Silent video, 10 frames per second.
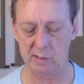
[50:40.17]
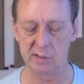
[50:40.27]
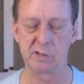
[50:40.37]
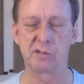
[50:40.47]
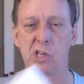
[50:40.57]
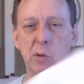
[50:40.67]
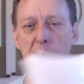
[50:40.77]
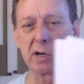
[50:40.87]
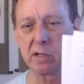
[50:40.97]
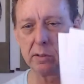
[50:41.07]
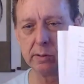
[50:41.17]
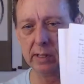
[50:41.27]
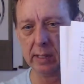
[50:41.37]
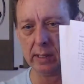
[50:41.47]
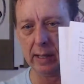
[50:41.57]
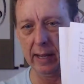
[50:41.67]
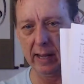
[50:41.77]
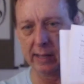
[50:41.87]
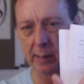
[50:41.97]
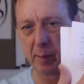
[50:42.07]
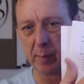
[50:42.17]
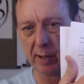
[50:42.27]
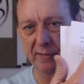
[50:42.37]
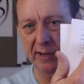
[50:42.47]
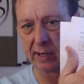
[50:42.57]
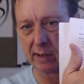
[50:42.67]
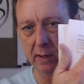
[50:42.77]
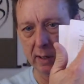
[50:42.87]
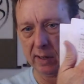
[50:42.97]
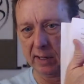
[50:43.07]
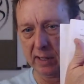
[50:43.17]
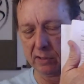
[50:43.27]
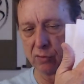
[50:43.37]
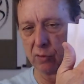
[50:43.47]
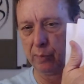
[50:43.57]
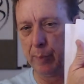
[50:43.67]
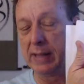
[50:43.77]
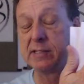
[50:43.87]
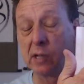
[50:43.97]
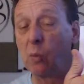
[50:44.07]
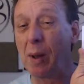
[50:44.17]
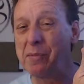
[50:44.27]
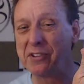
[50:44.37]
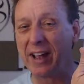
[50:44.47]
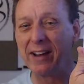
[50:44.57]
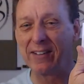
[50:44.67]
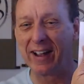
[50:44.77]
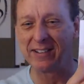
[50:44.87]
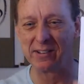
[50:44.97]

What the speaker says: this QR code, and up above here is basic website, right?